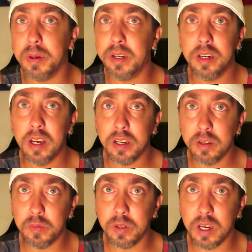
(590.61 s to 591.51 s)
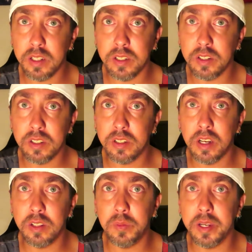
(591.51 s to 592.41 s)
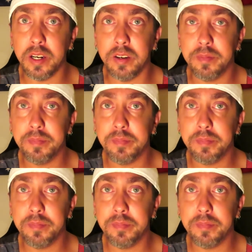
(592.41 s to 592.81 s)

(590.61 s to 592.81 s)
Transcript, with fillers: but not in the not in the not in the winter.